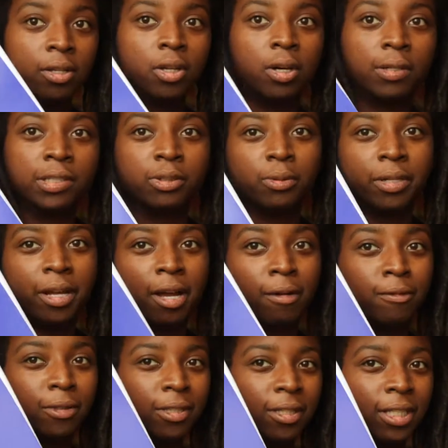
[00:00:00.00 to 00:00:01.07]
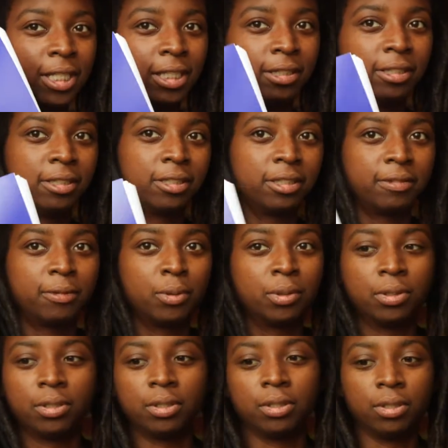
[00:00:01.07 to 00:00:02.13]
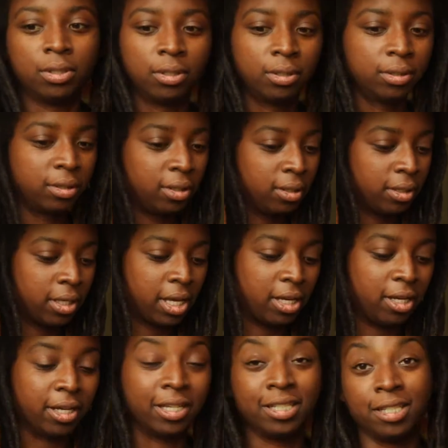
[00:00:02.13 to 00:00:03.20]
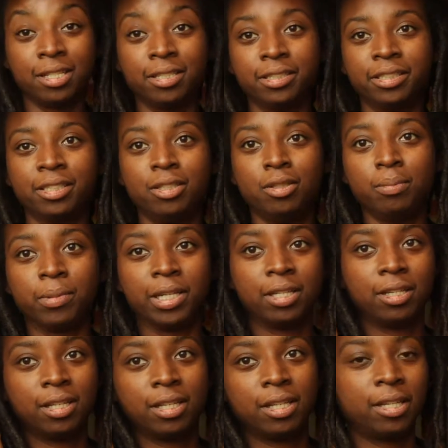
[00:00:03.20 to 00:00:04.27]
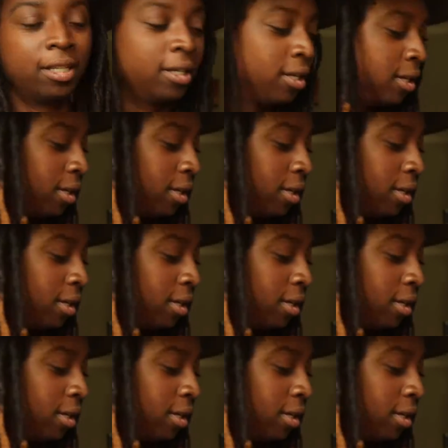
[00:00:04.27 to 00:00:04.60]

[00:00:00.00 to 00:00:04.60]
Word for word: You always want to have one of these for any ideas that you might get.